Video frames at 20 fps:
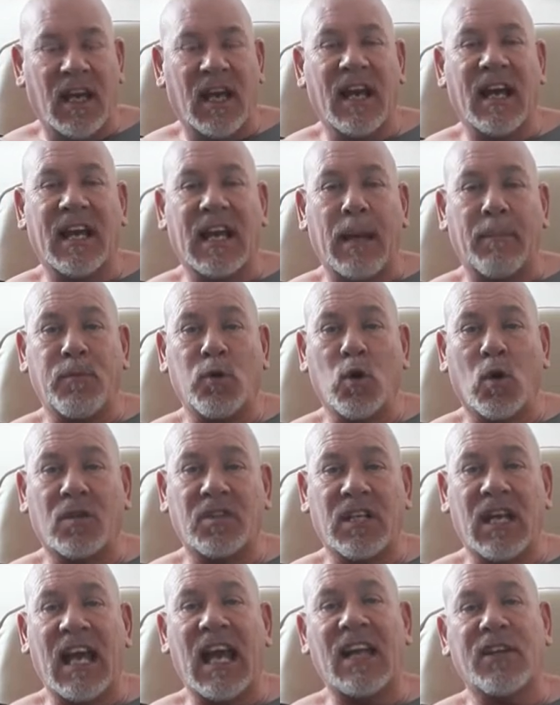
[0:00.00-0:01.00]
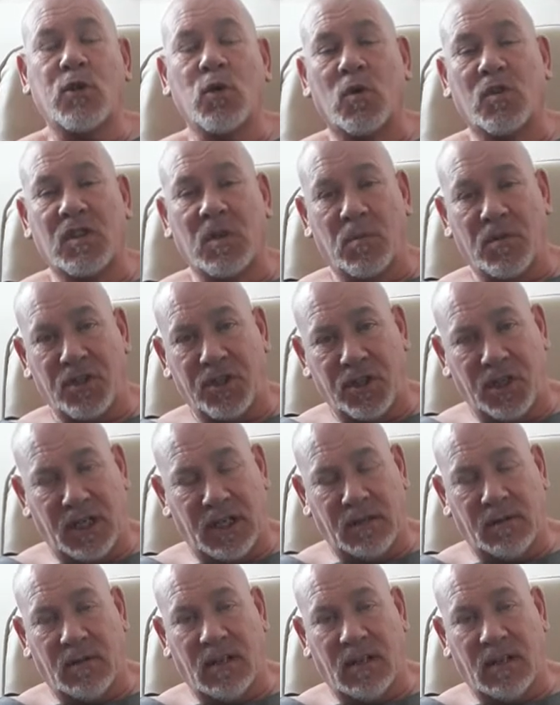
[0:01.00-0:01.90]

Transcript: and adductor machine.